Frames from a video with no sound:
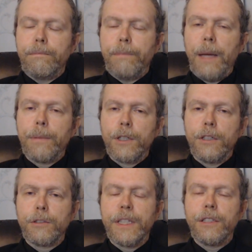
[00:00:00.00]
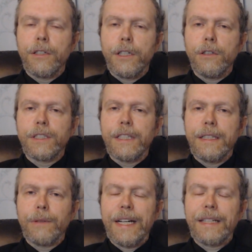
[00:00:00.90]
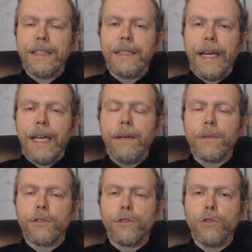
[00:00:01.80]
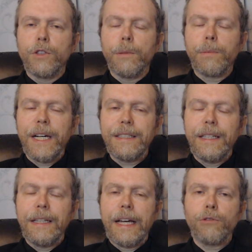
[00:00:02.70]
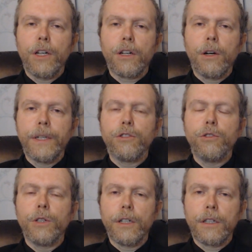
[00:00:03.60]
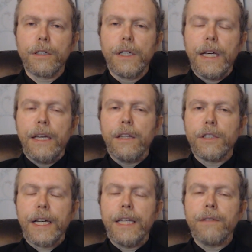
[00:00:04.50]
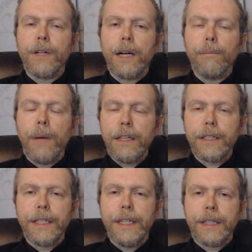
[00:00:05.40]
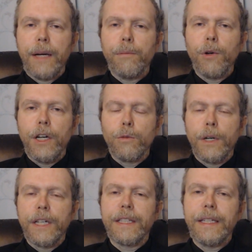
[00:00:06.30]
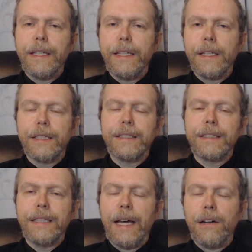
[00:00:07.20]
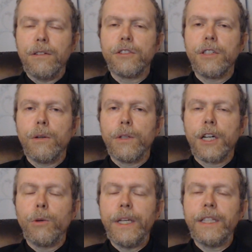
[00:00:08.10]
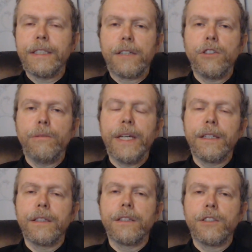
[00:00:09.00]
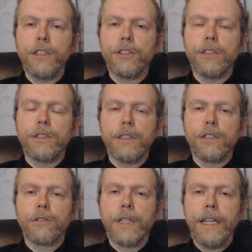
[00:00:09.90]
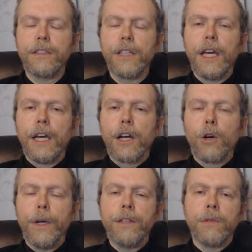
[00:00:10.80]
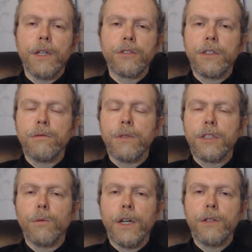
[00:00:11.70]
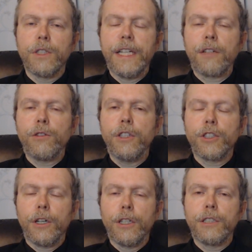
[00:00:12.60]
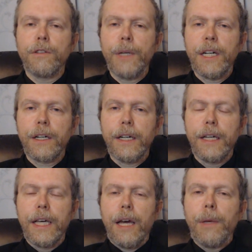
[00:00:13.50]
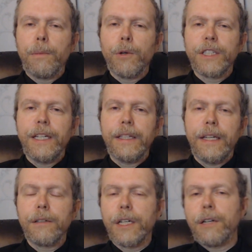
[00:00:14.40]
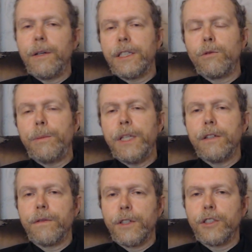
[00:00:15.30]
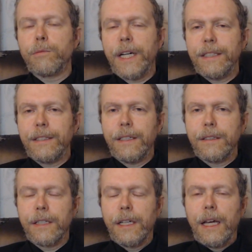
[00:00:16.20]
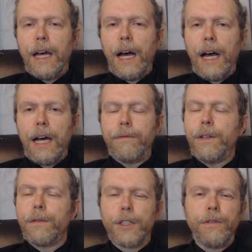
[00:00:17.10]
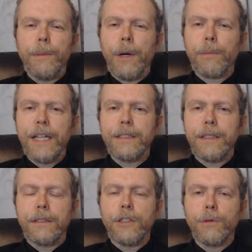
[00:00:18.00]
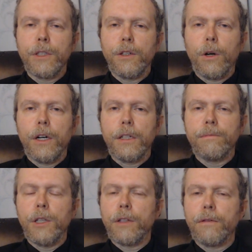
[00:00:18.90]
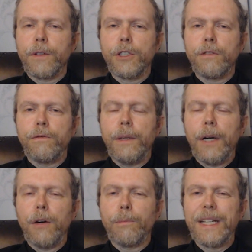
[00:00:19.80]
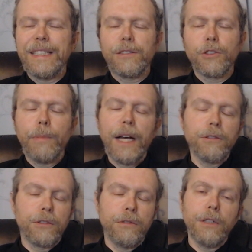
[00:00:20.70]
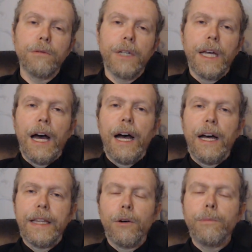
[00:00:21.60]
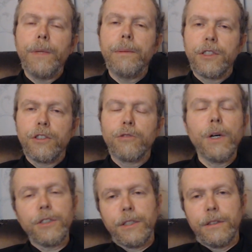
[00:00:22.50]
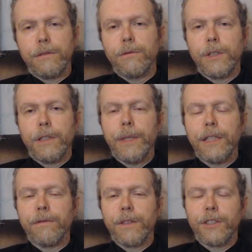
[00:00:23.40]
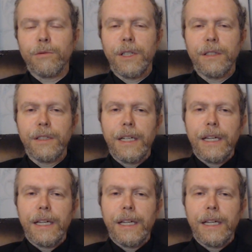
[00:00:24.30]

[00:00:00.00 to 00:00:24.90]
Papers, materials directed, aimed to the president actually are going to her. It's kind of like a monarchy at that point where the king is down, so the queen is actually making the decisions. In this case, Queen Wilson was the one who was actually in charge of America. People were saying that Hillary Clinton would be the first president, first female president. She would, or no, the first female presidential spouse. No, that would be Mrs. Wilson, would have been the first one.